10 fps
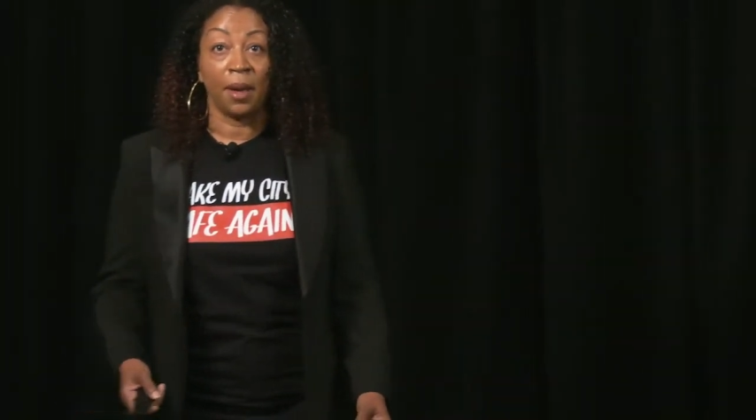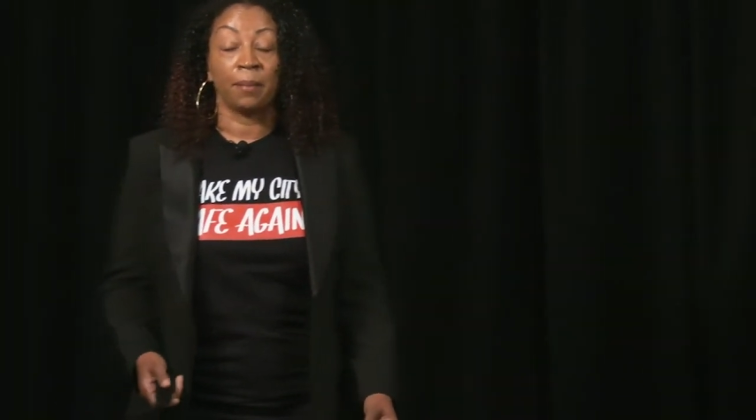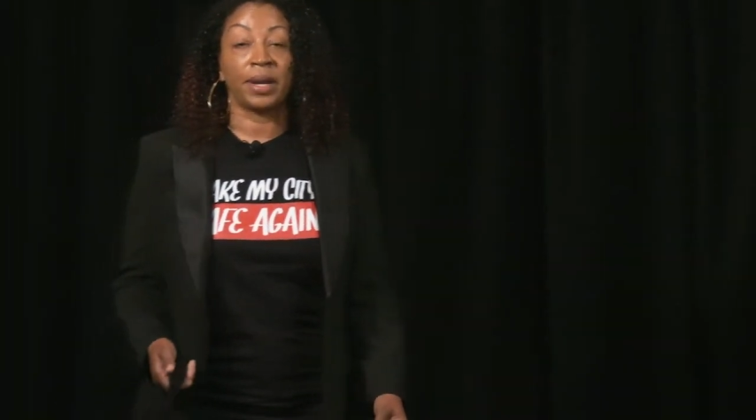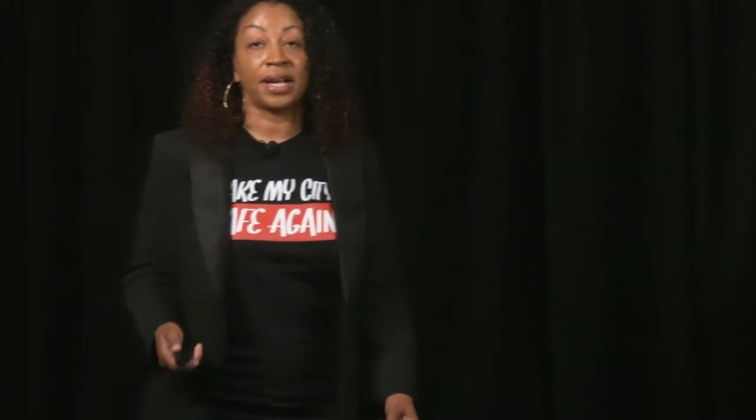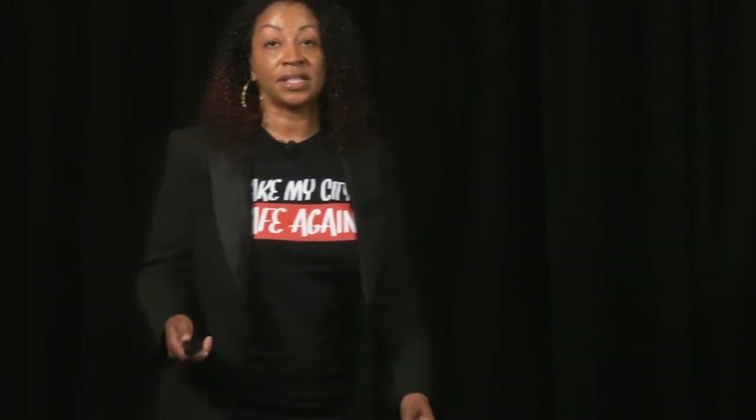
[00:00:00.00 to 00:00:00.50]

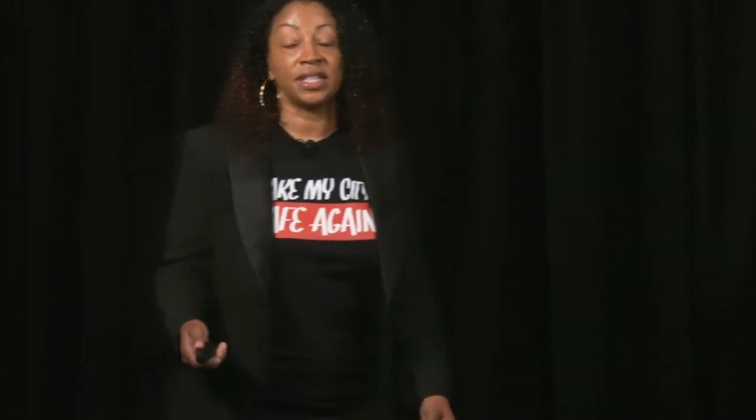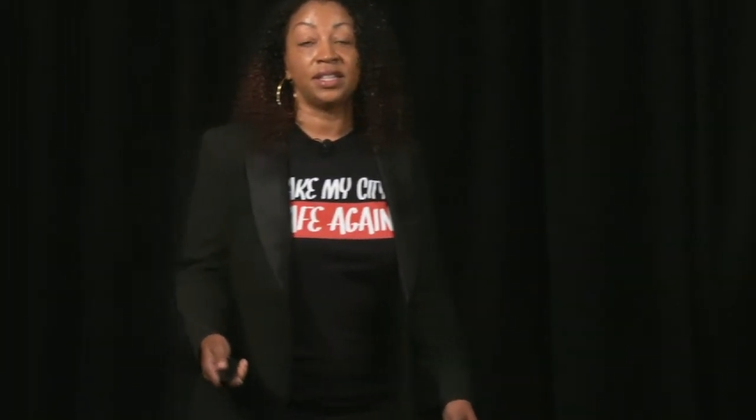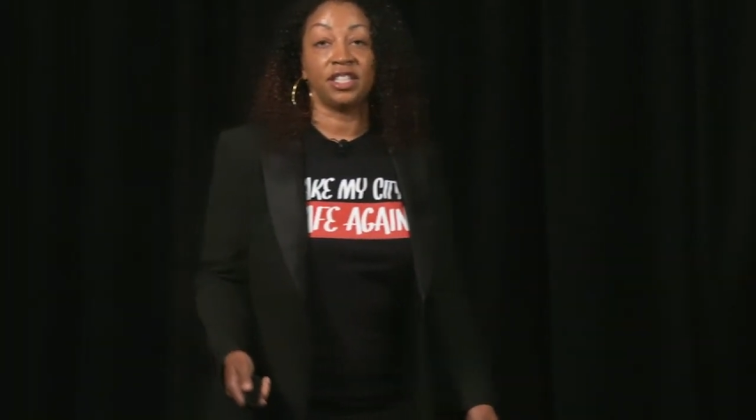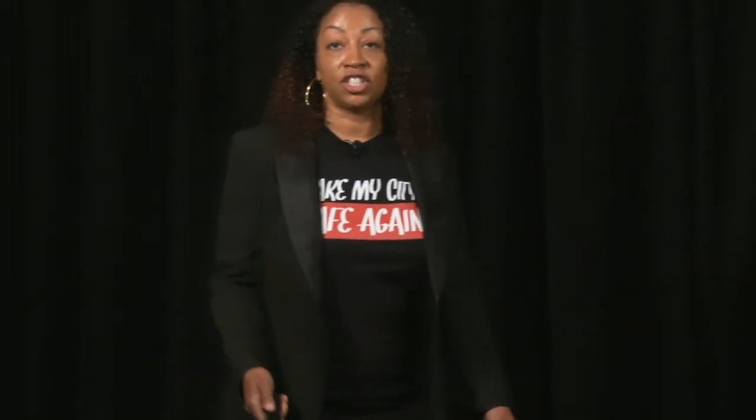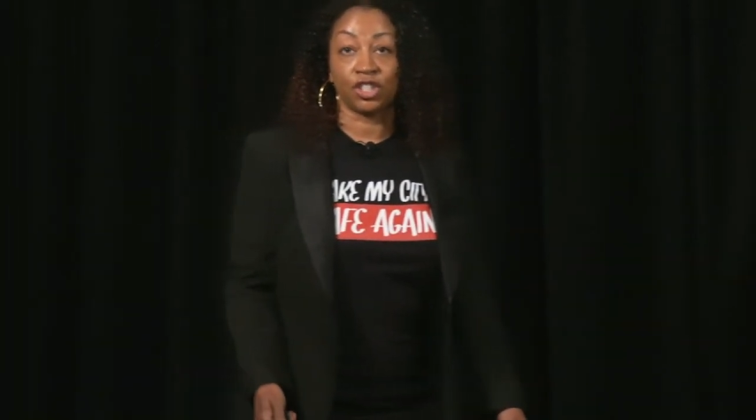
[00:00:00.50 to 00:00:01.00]
but I see
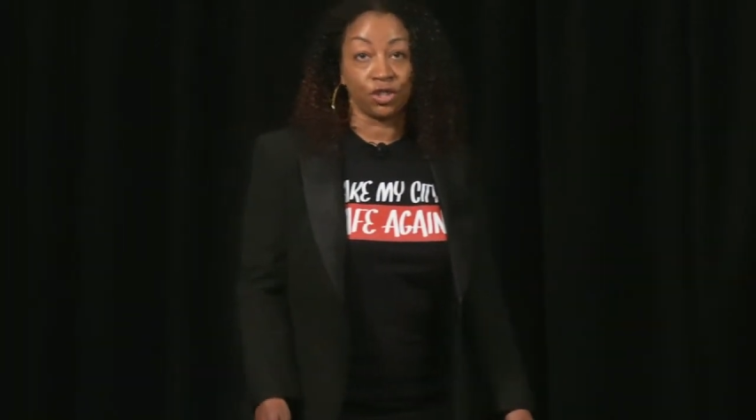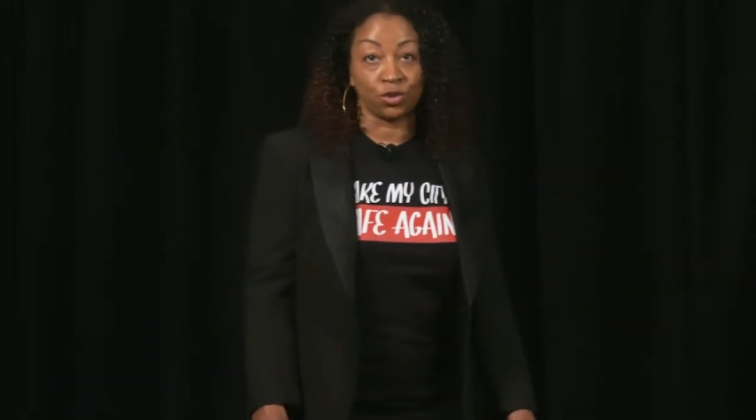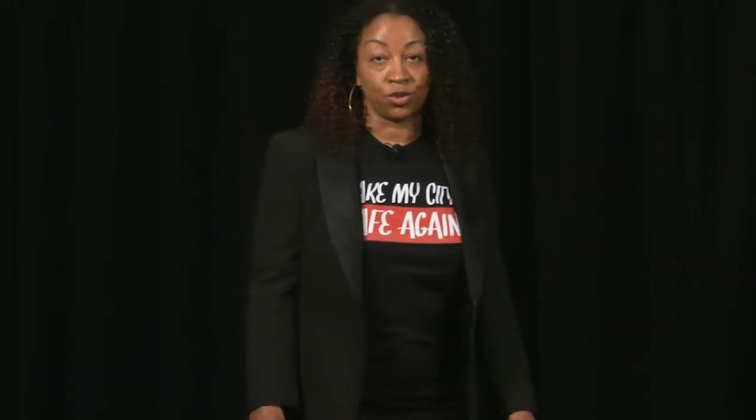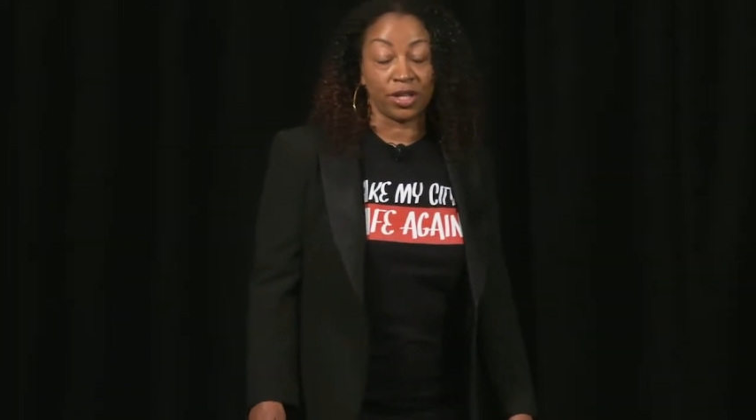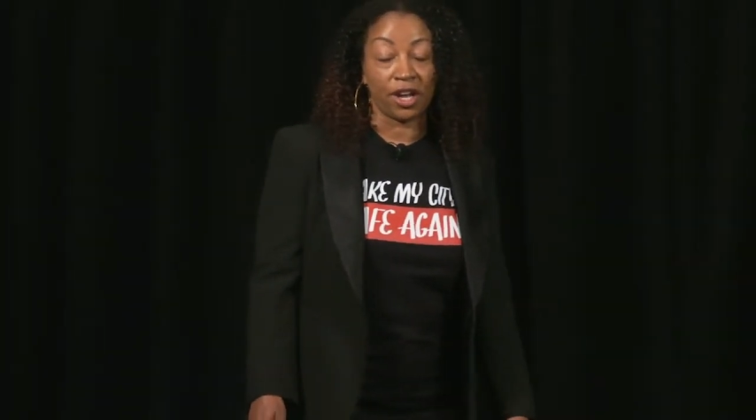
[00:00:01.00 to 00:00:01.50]
these
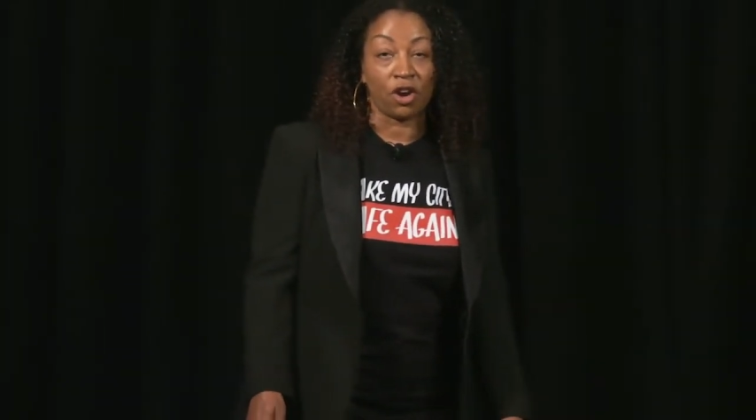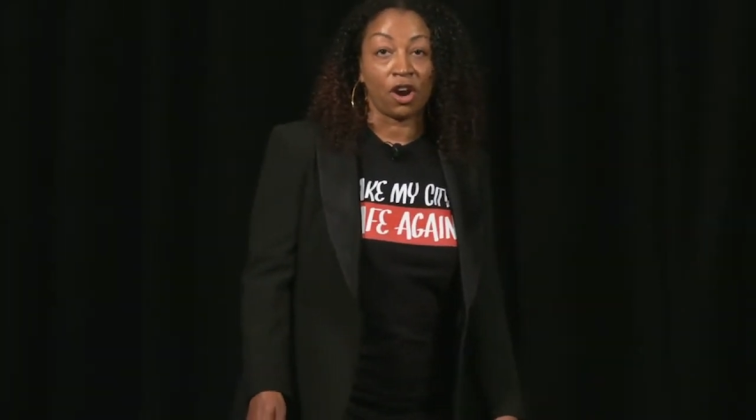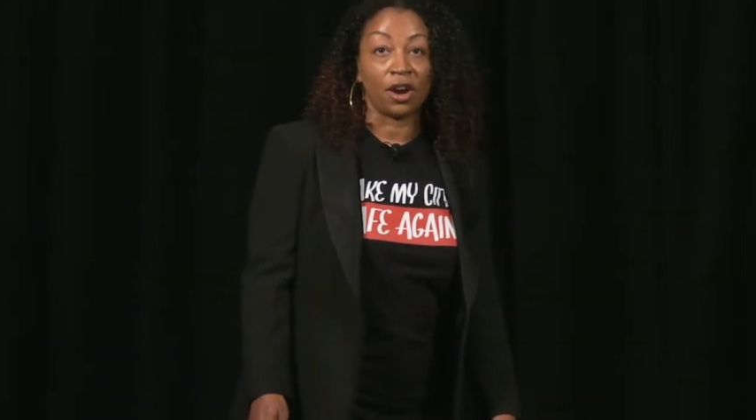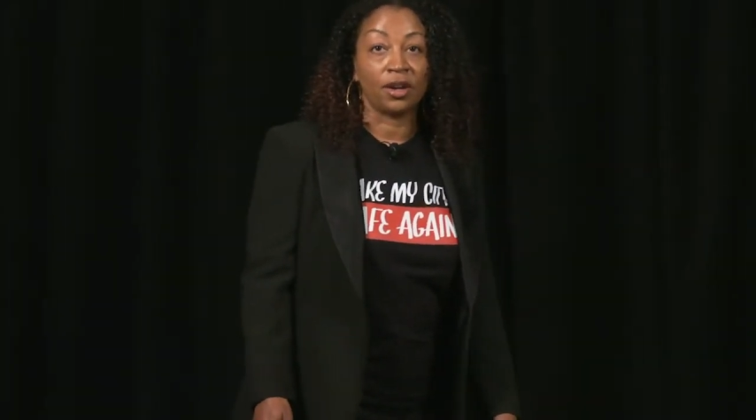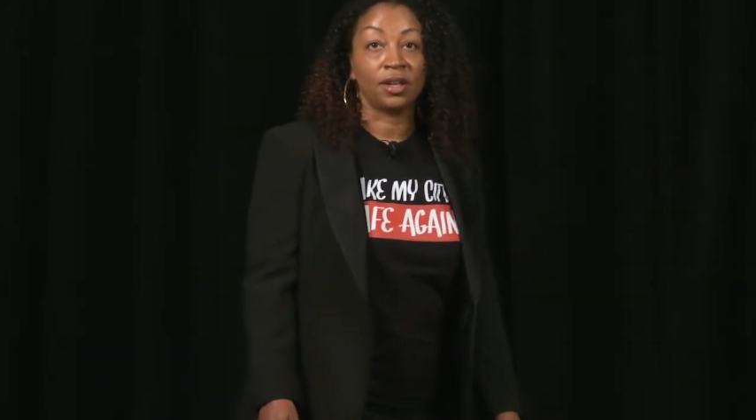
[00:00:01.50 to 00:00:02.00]
children that
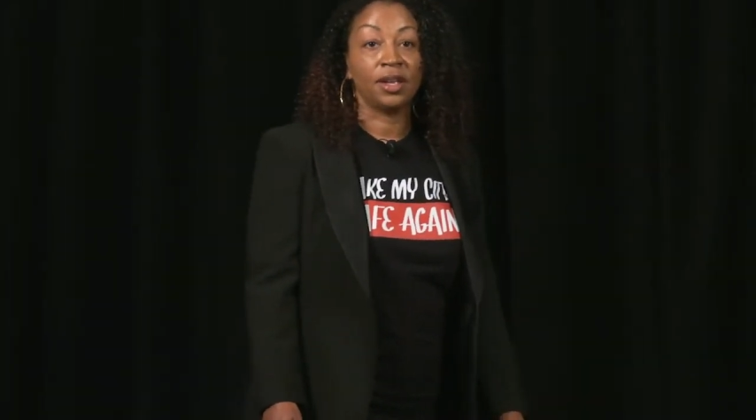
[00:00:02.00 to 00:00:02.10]
are.